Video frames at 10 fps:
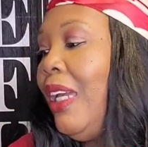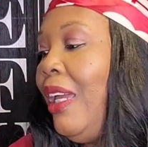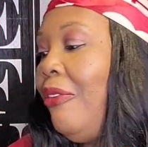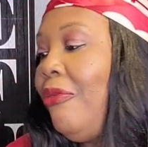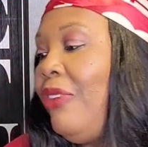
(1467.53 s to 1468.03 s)

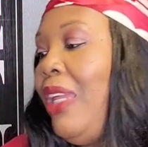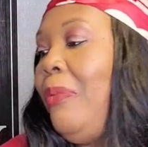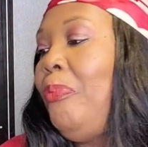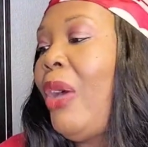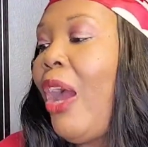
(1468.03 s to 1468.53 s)
It
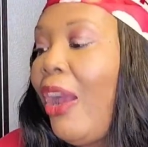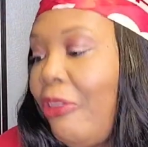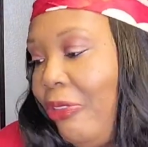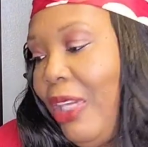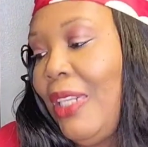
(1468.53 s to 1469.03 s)
fit
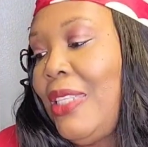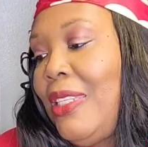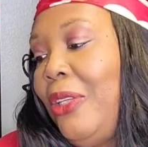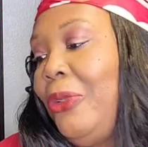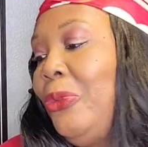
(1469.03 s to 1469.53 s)
perfect.
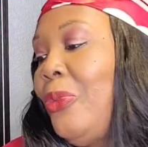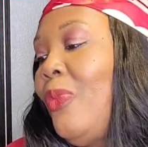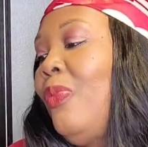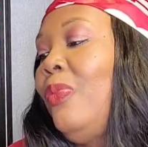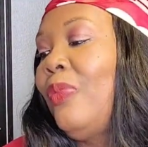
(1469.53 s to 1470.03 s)
So
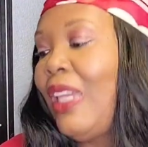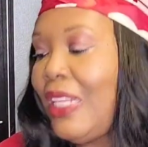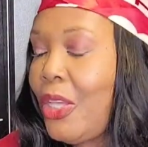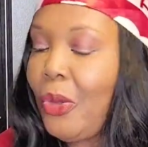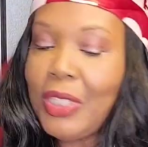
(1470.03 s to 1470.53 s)

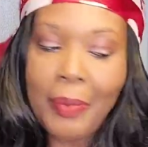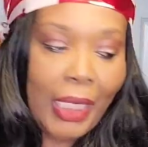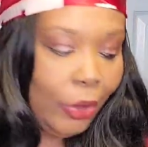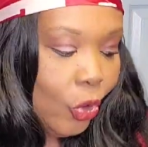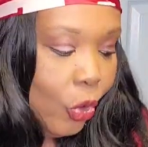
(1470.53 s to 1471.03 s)
it's holding
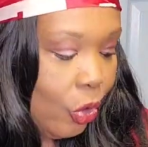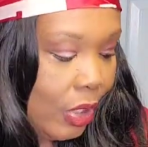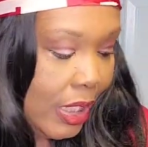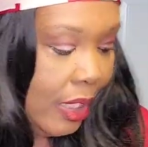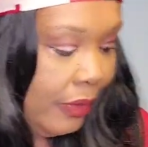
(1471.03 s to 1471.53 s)
my little
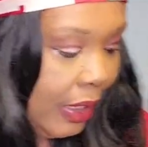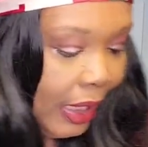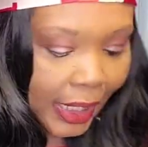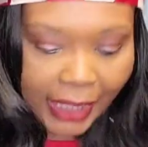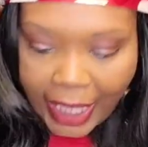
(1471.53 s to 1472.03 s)
cords and
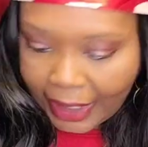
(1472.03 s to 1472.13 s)
everything like